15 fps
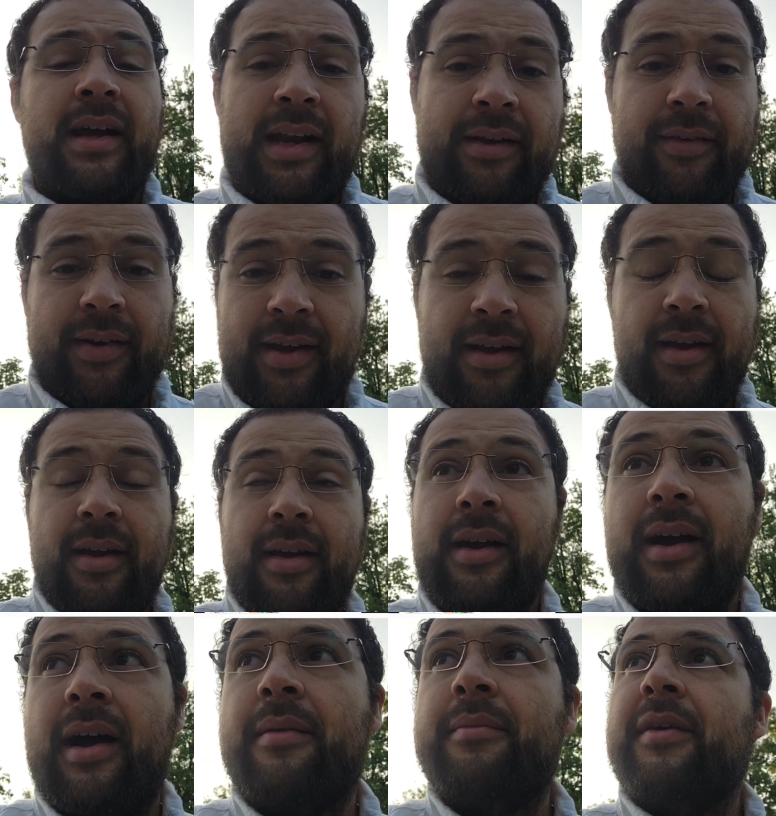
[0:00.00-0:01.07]
Anyway,
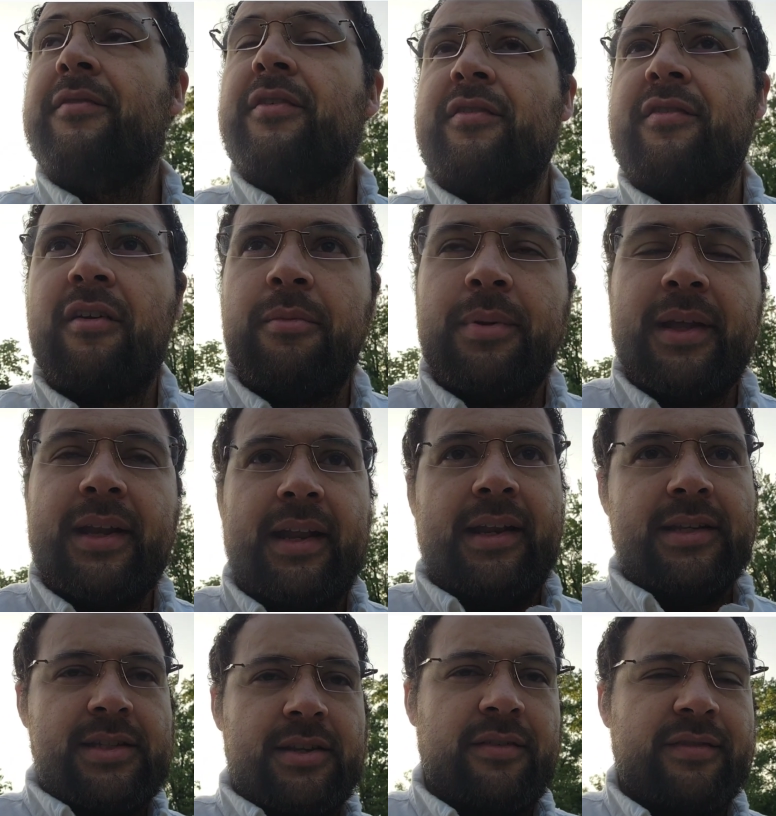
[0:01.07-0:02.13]
if you've ever played
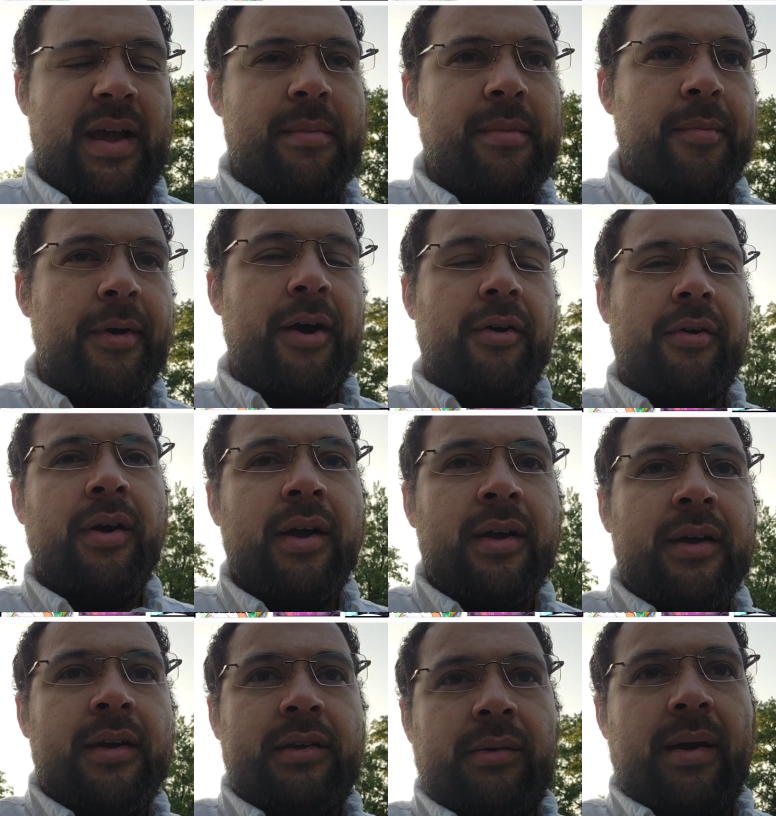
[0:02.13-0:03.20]
any sort of MMO,
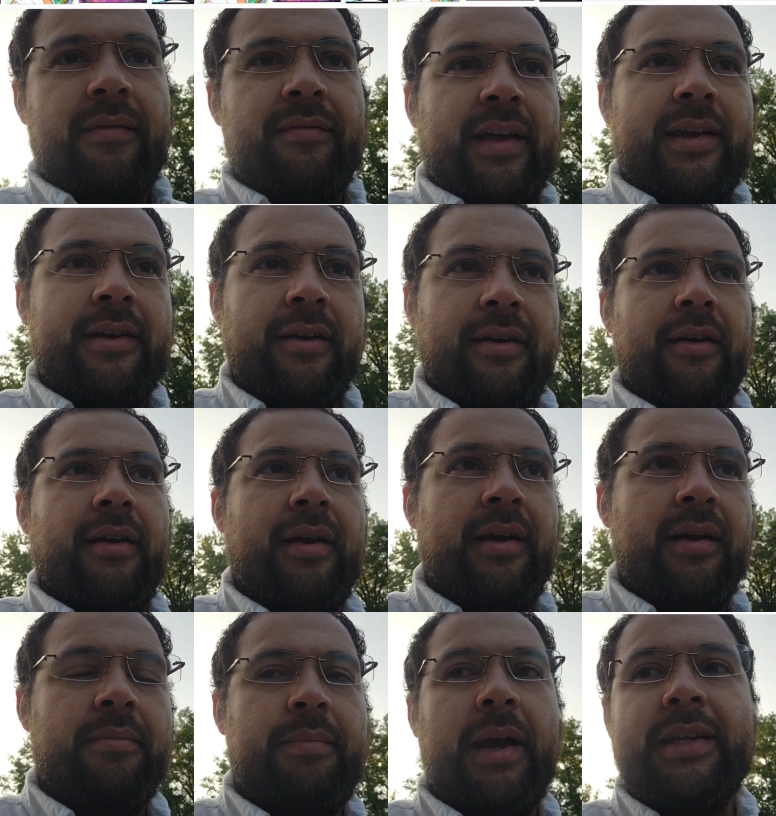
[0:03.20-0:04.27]
you have your
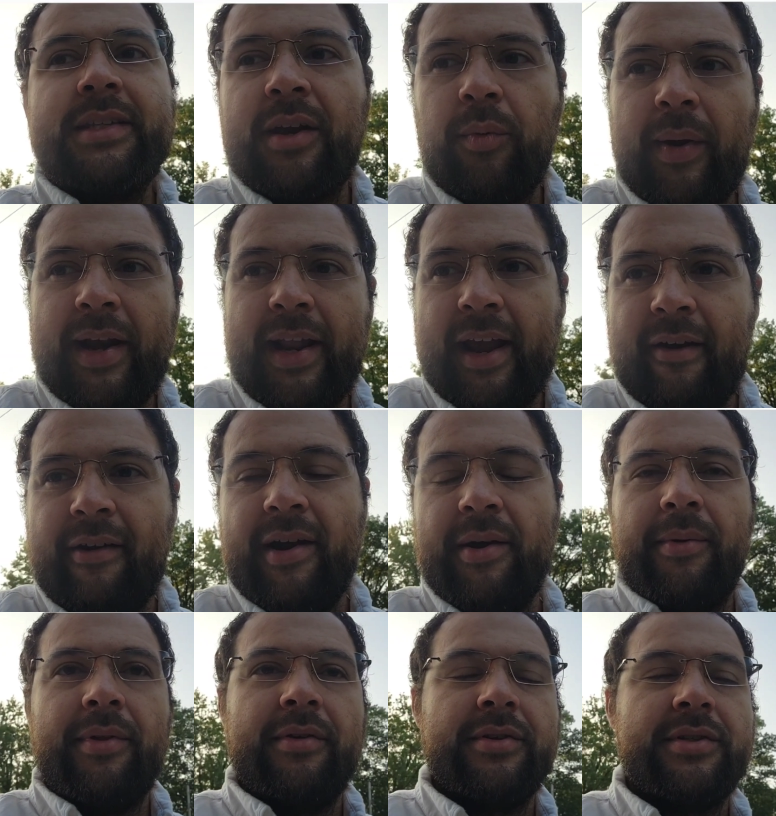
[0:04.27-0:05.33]
basic waiting area
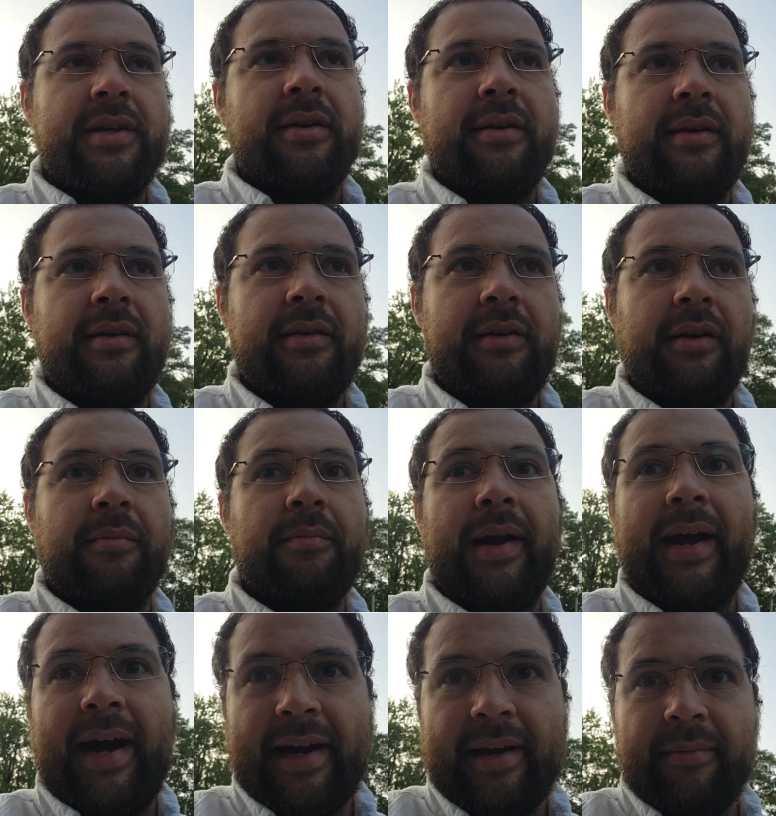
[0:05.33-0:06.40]
where you can
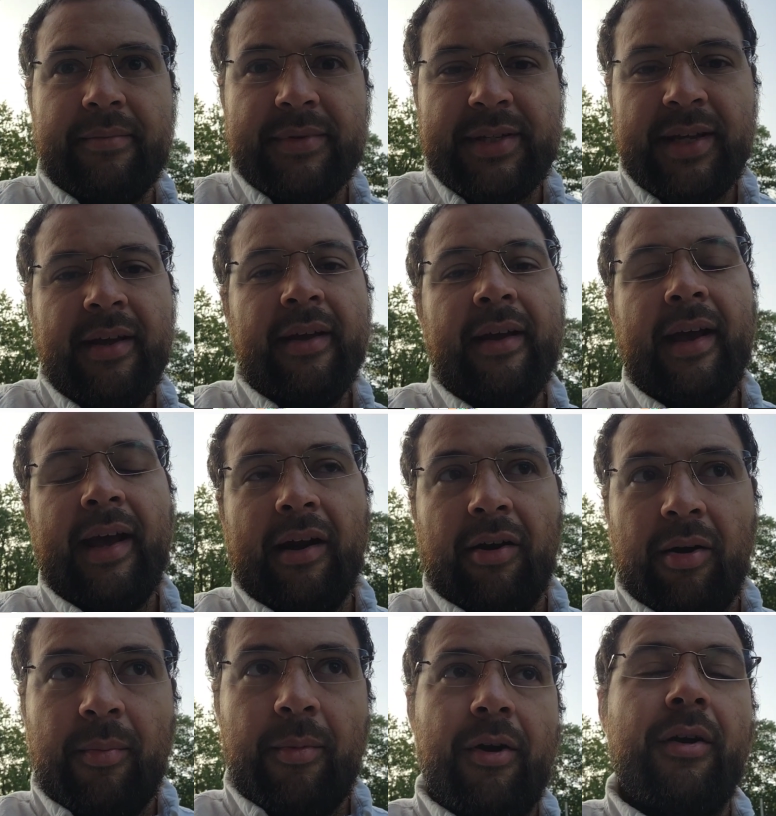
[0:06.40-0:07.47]
buy items and
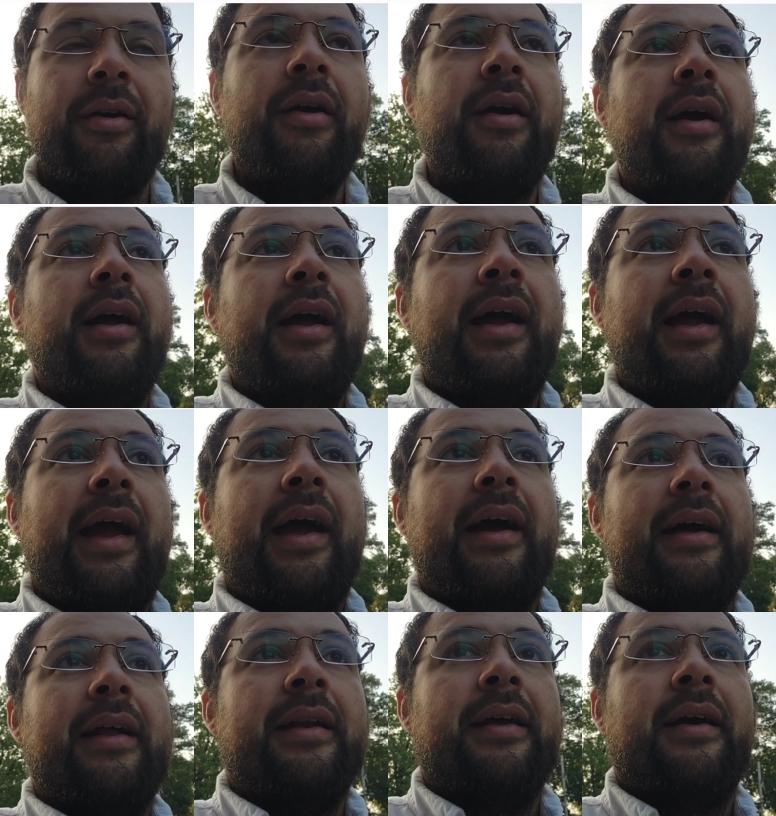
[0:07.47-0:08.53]
armor,
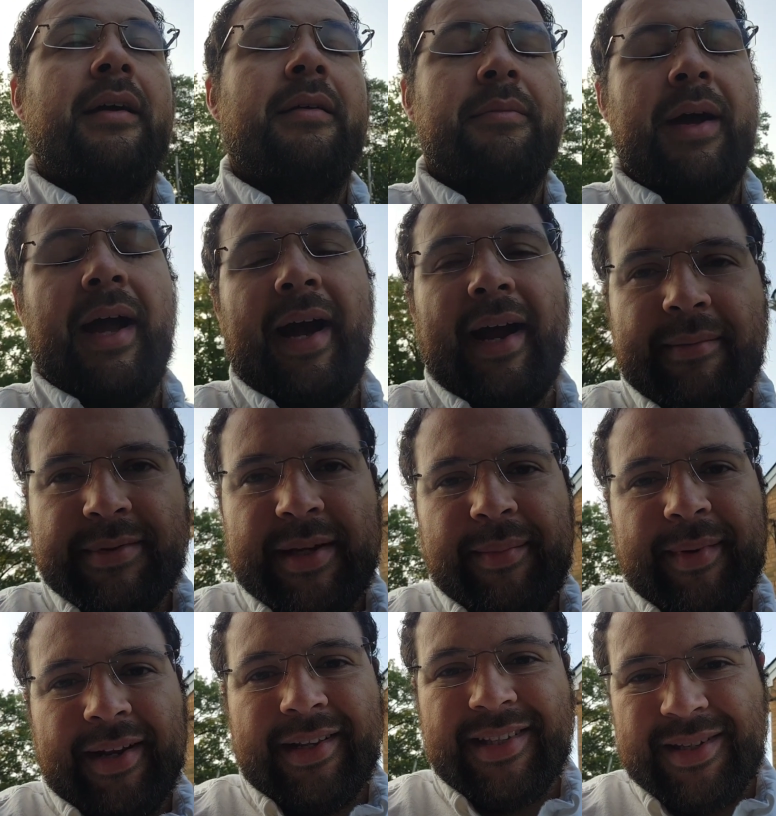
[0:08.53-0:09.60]
and by items I
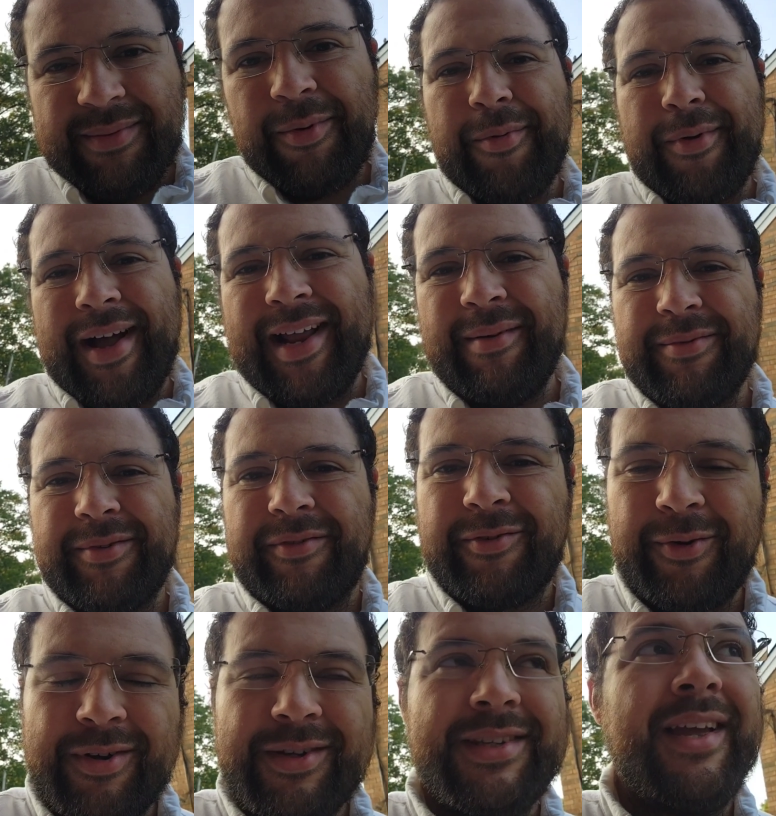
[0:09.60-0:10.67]
mean consumable items,
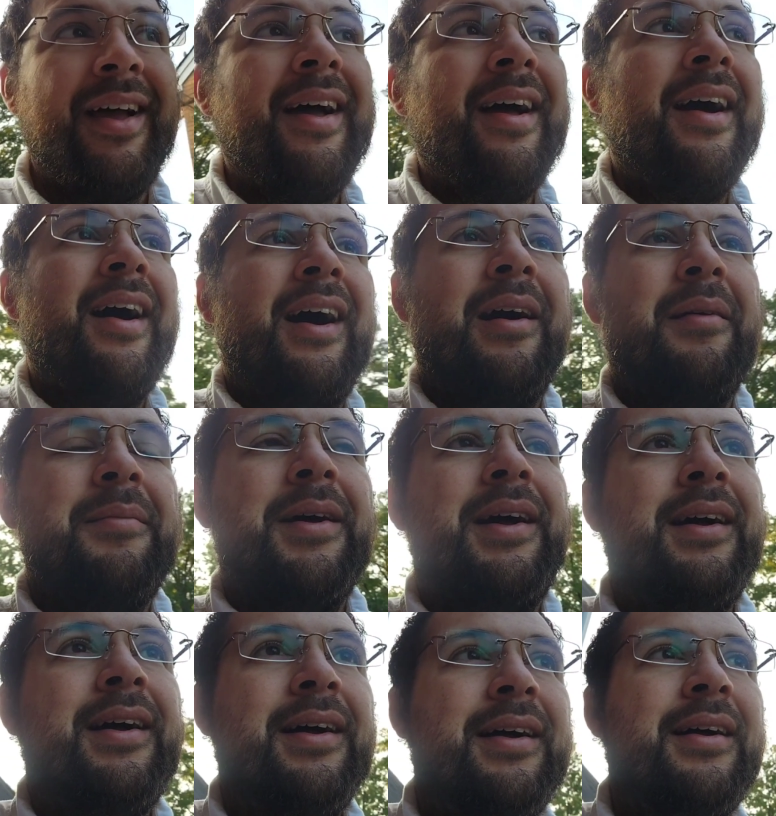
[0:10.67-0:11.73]
of course.
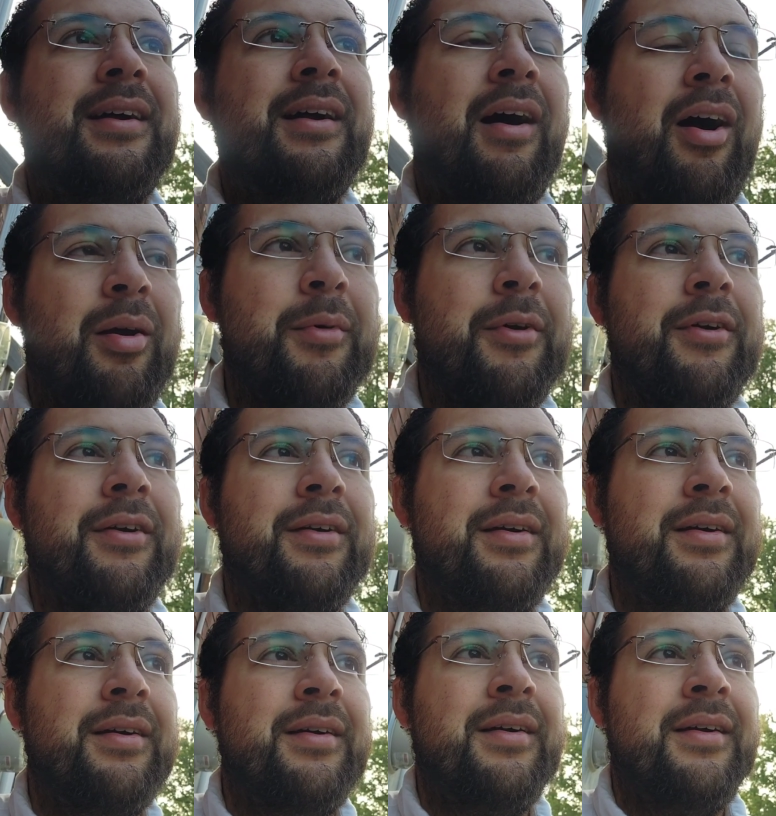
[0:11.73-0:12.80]
Armor,
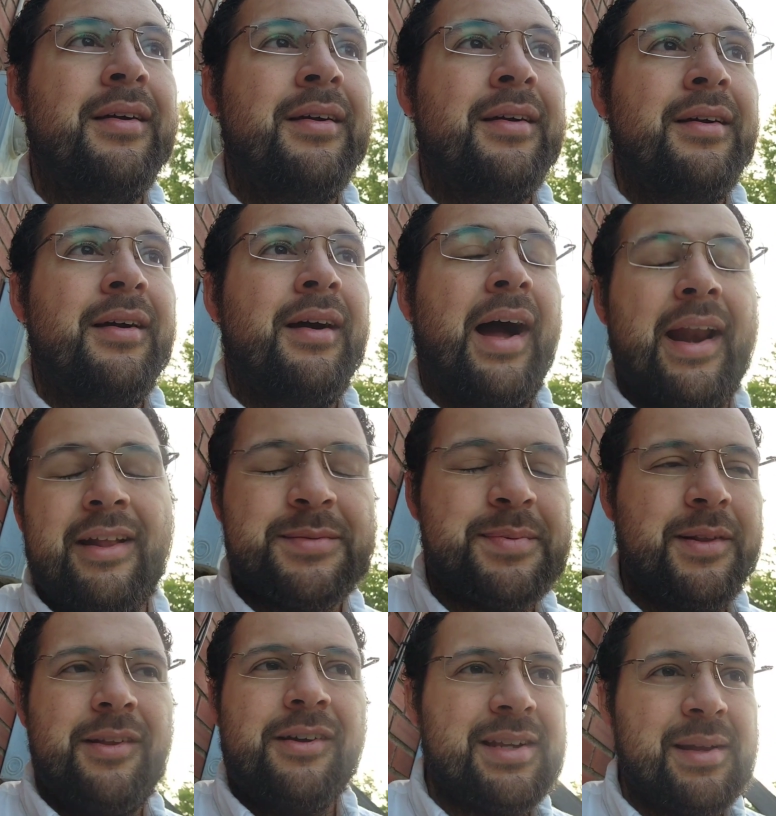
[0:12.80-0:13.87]
I don't know,
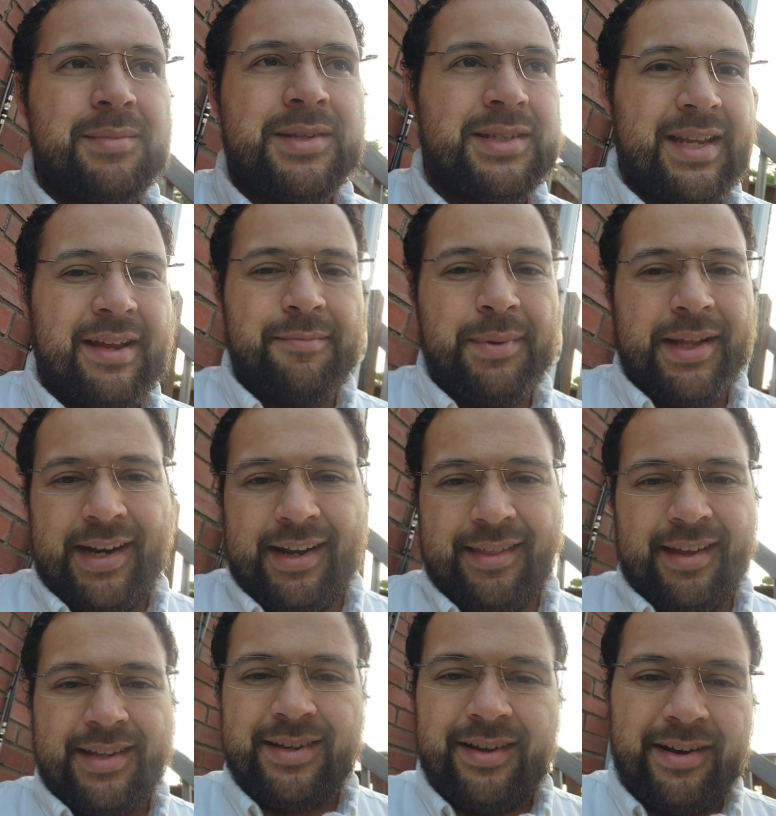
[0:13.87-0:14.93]
it's been a long time since I've played
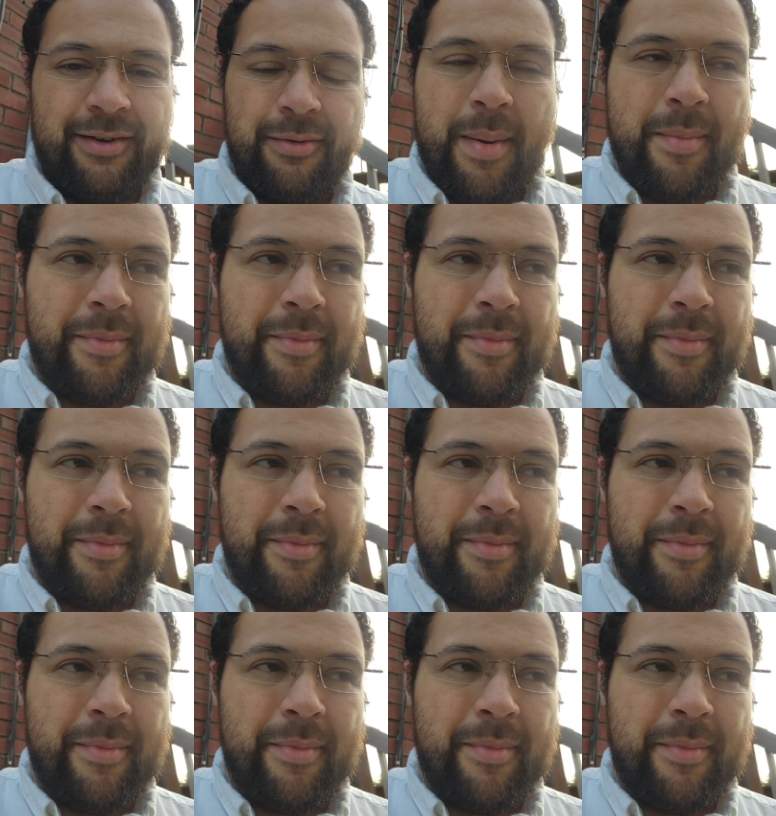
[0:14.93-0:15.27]
anything, so I don't